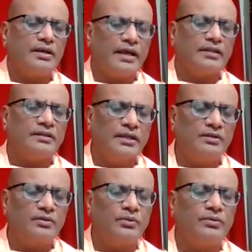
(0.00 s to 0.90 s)
and
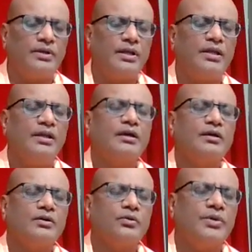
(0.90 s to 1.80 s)
then only
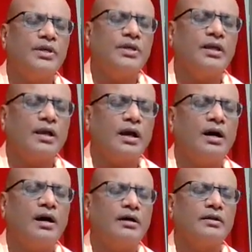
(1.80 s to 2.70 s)
we
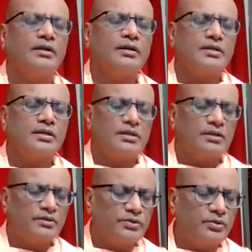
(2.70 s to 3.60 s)
are
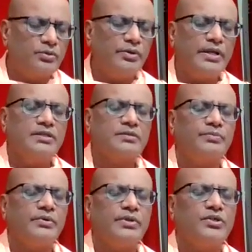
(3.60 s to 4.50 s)
truly
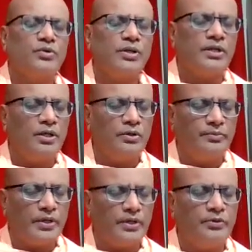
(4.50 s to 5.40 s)
spiritually
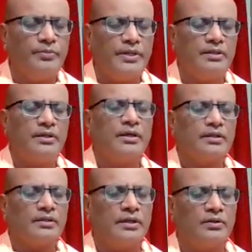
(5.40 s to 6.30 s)
illumined,
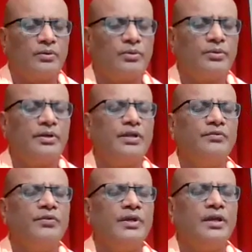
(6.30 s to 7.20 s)
then only
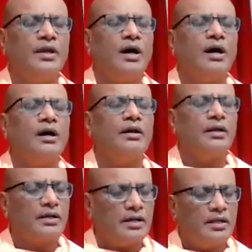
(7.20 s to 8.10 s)
we
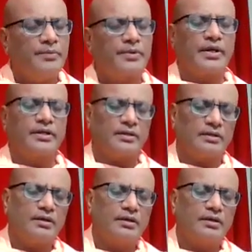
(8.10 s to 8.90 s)
are liberated.